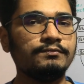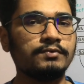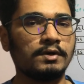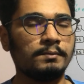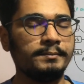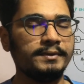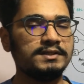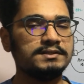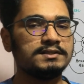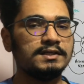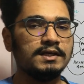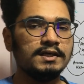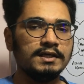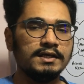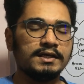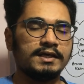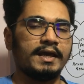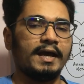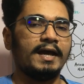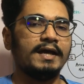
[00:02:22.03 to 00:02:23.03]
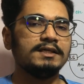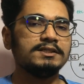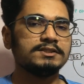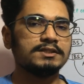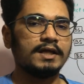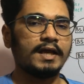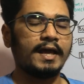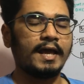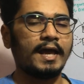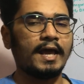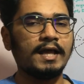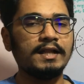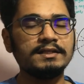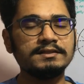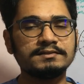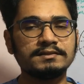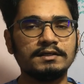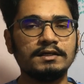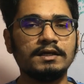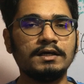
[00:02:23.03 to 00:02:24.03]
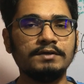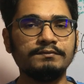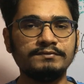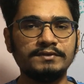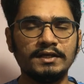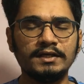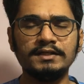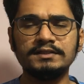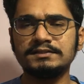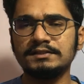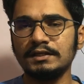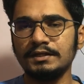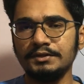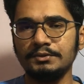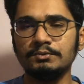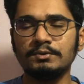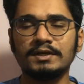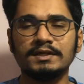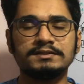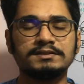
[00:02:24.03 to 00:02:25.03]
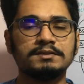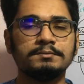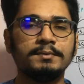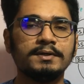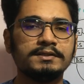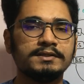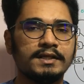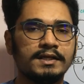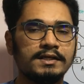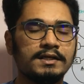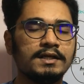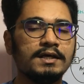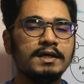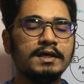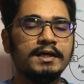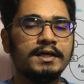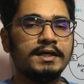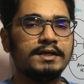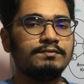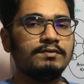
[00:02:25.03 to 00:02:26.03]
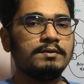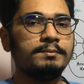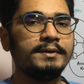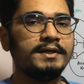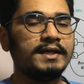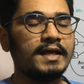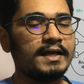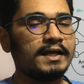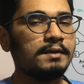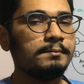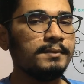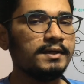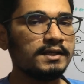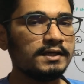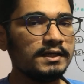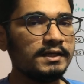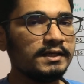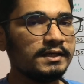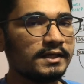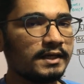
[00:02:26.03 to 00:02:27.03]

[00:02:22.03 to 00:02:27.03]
it from its cache. Else uh, if it's a new customer, then it will be dynamically